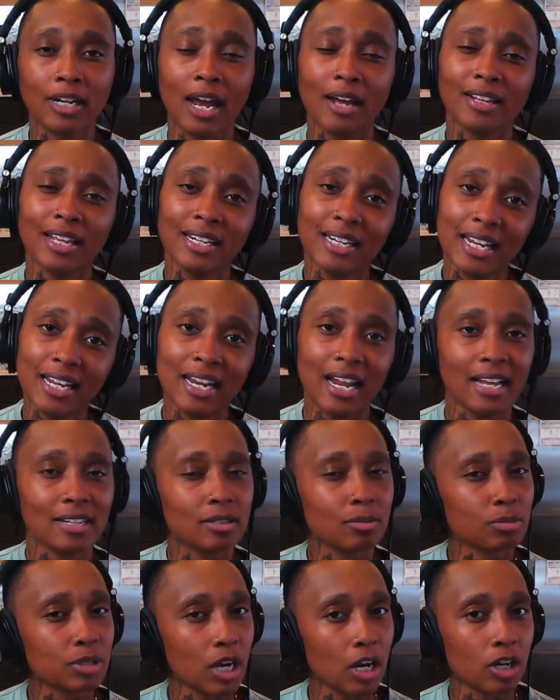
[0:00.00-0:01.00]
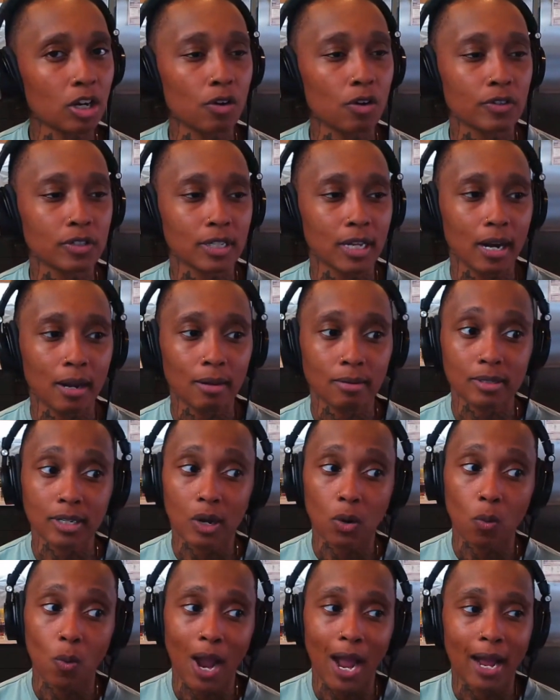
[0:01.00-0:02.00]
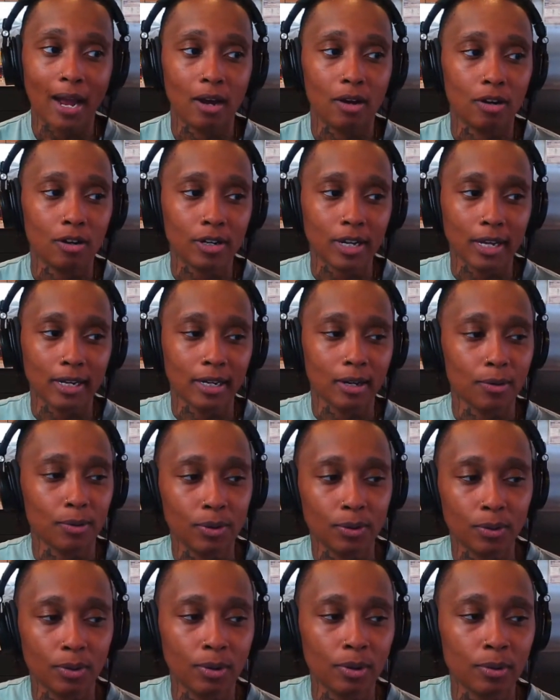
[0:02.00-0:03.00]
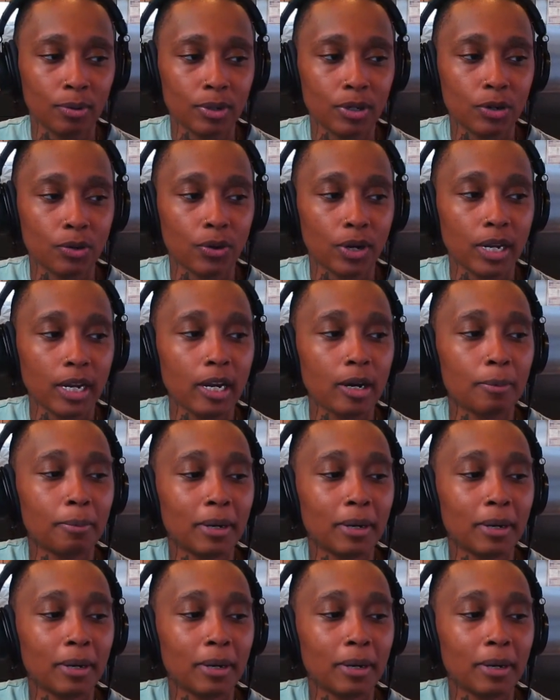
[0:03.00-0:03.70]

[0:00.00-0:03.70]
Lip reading: Now, they did have some turnovers that I was like, wow, okay, now what are we doing here?